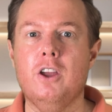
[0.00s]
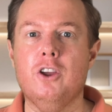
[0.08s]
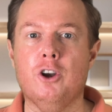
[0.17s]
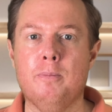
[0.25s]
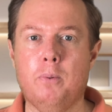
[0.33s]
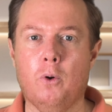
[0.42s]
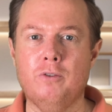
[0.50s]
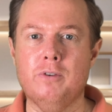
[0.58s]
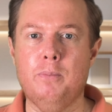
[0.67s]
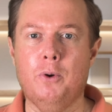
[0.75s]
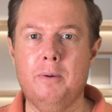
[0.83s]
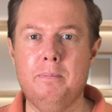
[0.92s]
your board
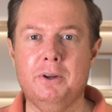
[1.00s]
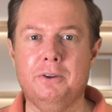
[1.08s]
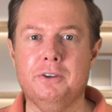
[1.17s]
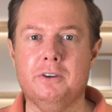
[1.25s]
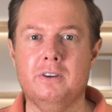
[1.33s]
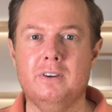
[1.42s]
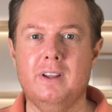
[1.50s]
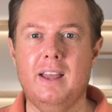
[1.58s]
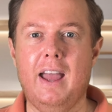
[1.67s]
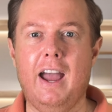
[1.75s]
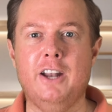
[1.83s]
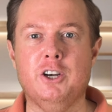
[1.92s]
report builder,
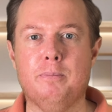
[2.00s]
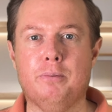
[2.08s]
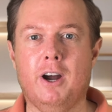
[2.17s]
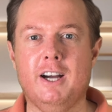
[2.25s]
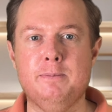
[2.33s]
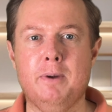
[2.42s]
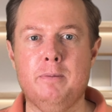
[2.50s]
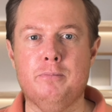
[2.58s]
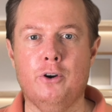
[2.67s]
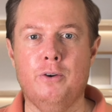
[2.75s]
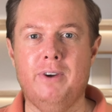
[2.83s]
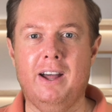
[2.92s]
and your prospect
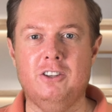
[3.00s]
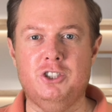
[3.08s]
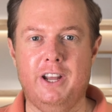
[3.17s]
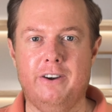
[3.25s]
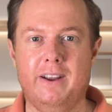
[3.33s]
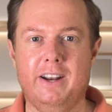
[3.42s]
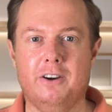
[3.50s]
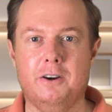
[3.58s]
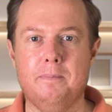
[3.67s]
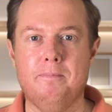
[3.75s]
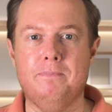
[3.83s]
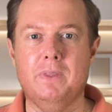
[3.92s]
profile generator.
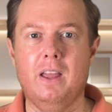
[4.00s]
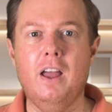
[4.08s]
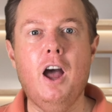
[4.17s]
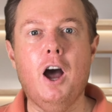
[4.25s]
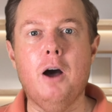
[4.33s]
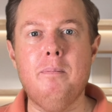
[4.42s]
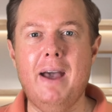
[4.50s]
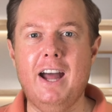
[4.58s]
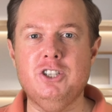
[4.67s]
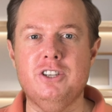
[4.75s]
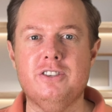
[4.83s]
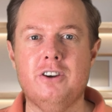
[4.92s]

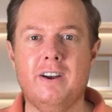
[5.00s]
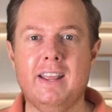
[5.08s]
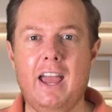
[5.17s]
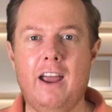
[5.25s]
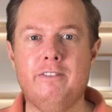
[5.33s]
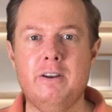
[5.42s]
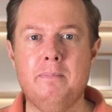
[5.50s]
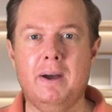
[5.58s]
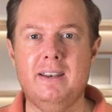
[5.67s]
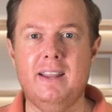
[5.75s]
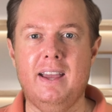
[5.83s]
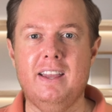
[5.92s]
Imagine starting every
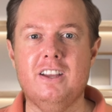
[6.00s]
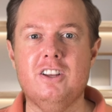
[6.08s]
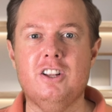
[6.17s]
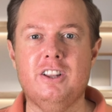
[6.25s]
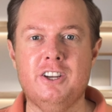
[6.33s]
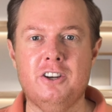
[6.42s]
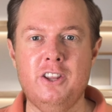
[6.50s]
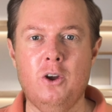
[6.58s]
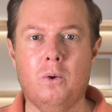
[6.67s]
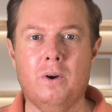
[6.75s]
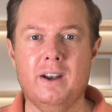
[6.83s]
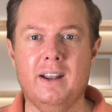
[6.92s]
Monday, clearly
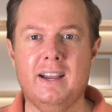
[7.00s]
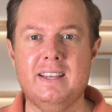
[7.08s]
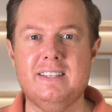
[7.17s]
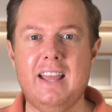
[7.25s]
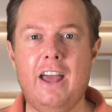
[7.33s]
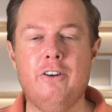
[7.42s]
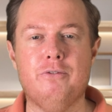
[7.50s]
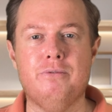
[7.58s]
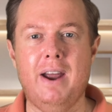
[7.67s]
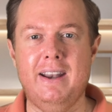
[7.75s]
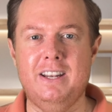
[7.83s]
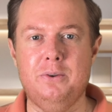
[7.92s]
organized and
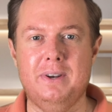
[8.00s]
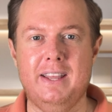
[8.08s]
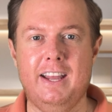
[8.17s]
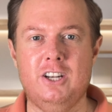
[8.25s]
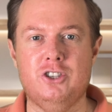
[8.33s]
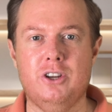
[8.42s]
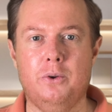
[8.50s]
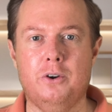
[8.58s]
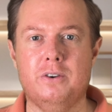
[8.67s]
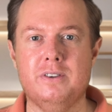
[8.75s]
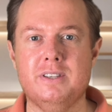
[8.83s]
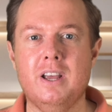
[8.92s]
ready to engage
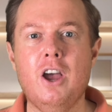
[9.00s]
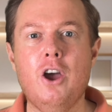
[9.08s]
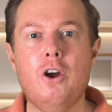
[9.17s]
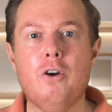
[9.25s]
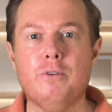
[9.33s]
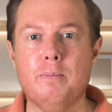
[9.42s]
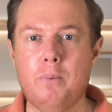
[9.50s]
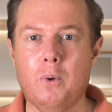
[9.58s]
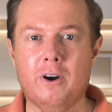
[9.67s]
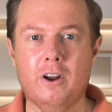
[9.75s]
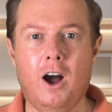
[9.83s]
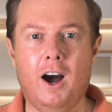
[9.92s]
donors,
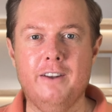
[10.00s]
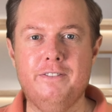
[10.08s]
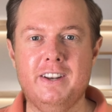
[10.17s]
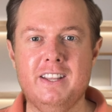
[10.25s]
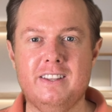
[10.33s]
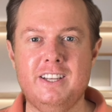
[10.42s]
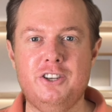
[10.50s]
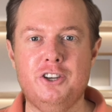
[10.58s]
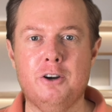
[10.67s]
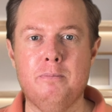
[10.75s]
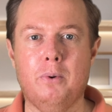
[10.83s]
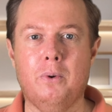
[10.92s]
report confidently to
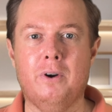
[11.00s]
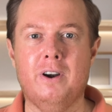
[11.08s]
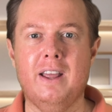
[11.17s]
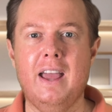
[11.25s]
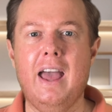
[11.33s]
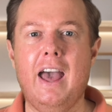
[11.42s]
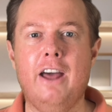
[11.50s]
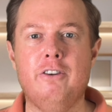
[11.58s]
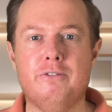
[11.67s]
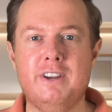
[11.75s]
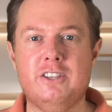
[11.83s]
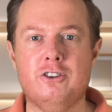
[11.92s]
your board,
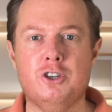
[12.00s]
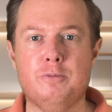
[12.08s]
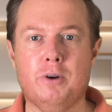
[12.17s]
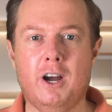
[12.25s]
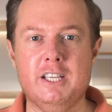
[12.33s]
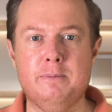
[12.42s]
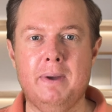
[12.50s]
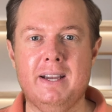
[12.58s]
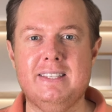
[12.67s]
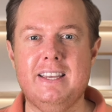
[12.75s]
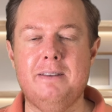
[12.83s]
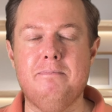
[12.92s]
and research
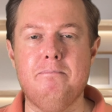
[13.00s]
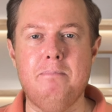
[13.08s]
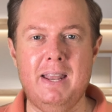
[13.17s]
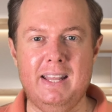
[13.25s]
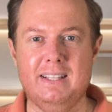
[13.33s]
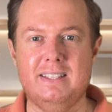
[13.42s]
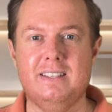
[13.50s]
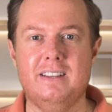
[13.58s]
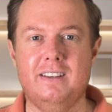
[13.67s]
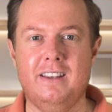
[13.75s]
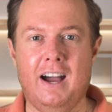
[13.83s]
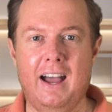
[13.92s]
prospects in minutes,
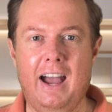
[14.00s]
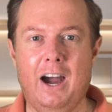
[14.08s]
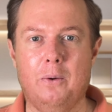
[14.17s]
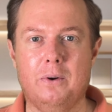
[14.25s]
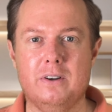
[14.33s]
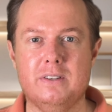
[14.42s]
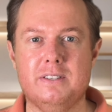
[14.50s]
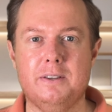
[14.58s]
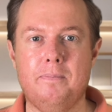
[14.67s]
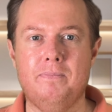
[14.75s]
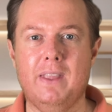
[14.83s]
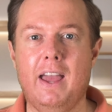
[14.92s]
not hours.
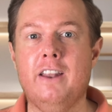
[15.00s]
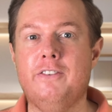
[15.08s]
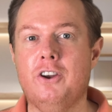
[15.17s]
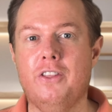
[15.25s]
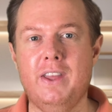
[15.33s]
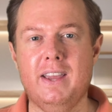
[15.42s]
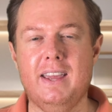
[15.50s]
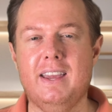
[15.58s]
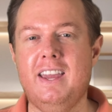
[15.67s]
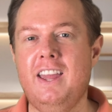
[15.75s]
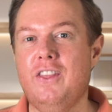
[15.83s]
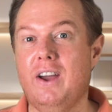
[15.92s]
And if you're thinking,
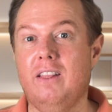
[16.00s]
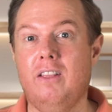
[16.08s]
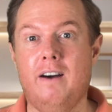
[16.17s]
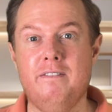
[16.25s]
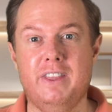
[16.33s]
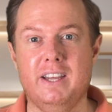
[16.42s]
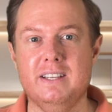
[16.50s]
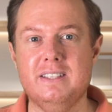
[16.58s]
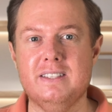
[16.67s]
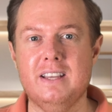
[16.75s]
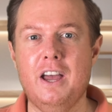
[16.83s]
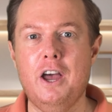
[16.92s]
Keith, I love
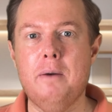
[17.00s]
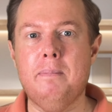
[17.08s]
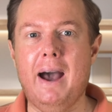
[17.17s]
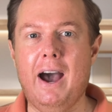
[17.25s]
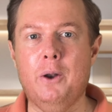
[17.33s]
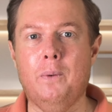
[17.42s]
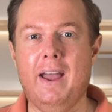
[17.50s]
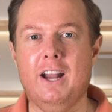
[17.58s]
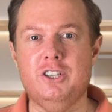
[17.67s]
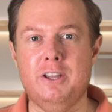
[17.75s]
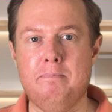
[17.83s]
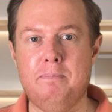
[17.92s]
this, but how do I
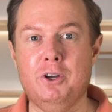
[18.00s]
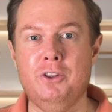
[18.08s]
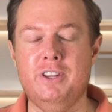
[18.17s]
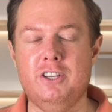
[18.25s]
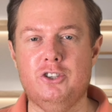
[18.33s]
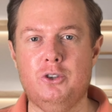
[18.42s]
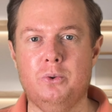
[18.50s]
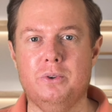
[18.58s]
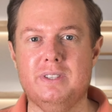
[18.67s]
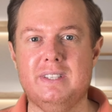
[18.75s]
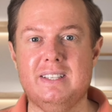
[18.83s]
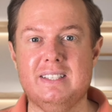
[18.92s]
actually build these
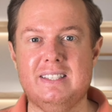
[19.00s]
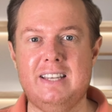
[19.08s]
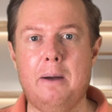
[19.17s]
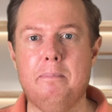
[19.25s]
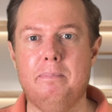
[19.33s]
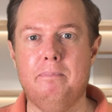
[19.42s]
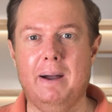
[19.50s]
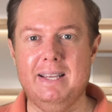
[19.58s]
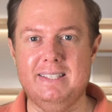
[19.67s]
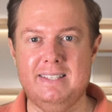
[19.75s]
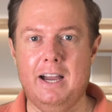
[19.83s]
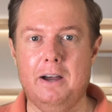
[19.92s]
tools step by
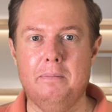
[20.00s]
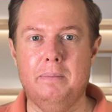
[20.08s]
step?